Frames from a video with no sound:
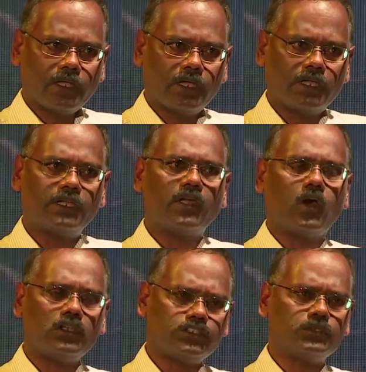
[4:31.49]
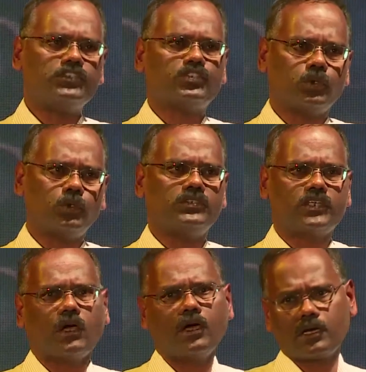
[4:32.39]
and also the schools
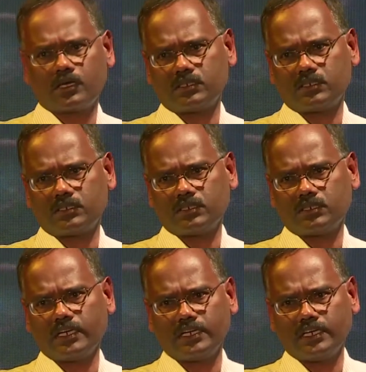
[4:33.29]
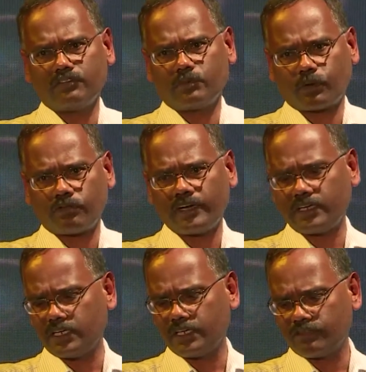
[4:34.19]
provide
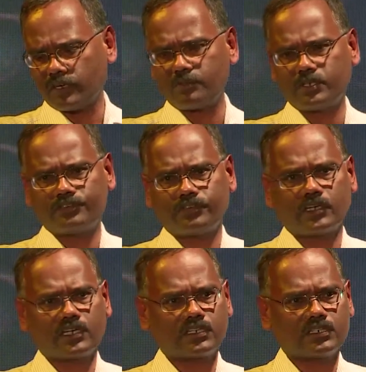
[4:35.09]
an environment for